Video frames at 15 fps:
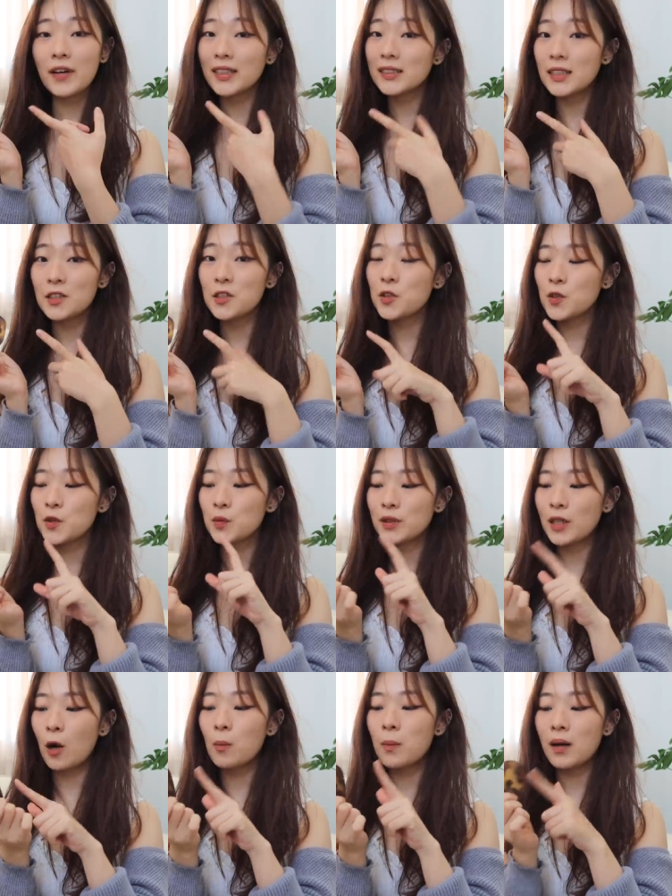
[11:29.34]
access to
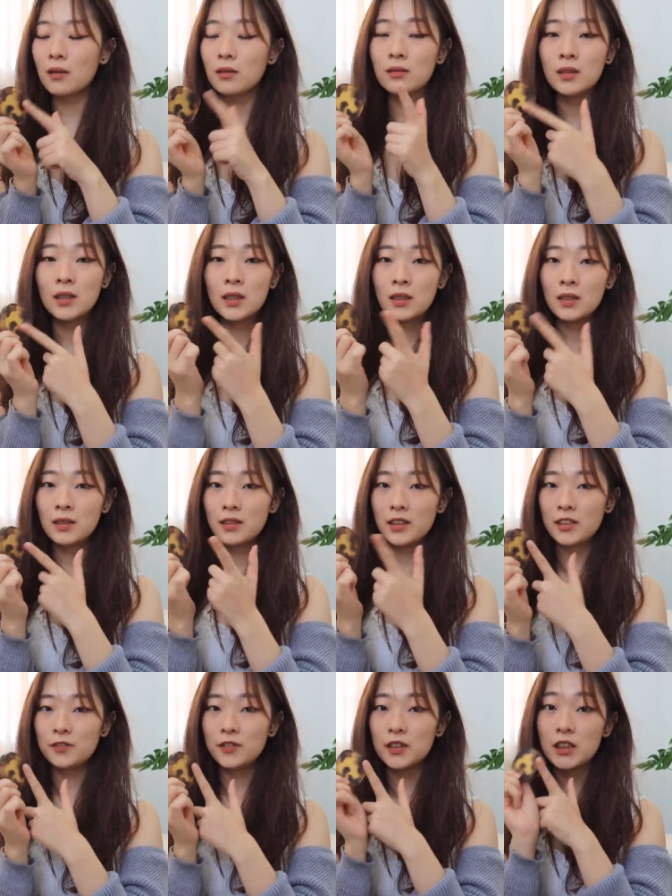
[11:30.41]
Taobao,
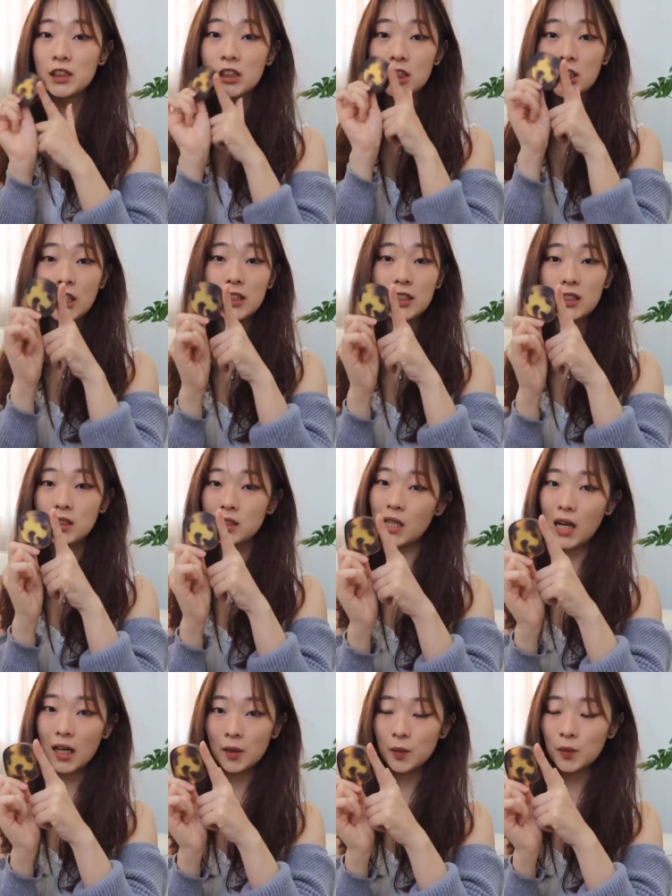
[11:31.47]
definitely check this
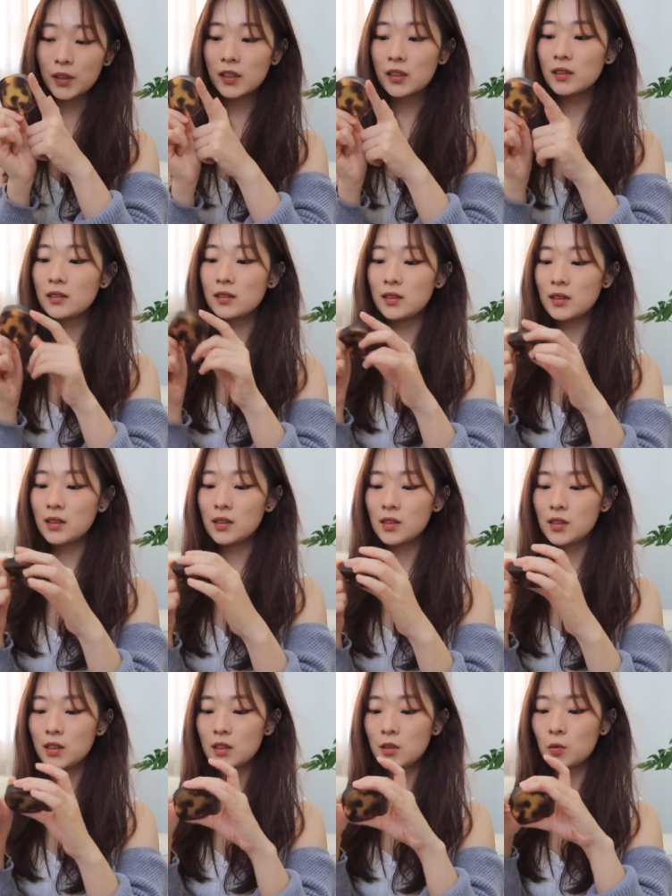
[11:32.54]
out. This is
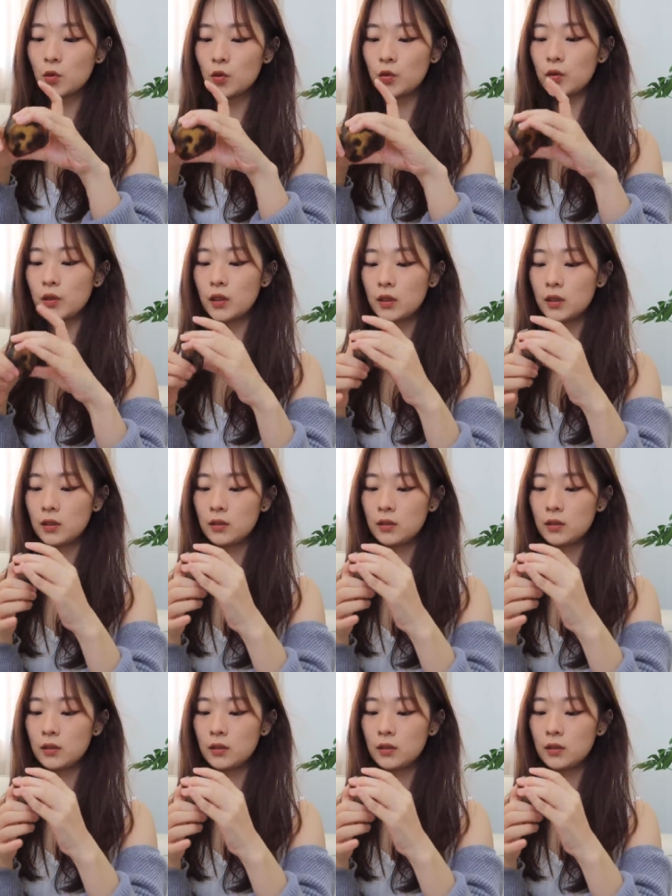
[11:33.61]
so good.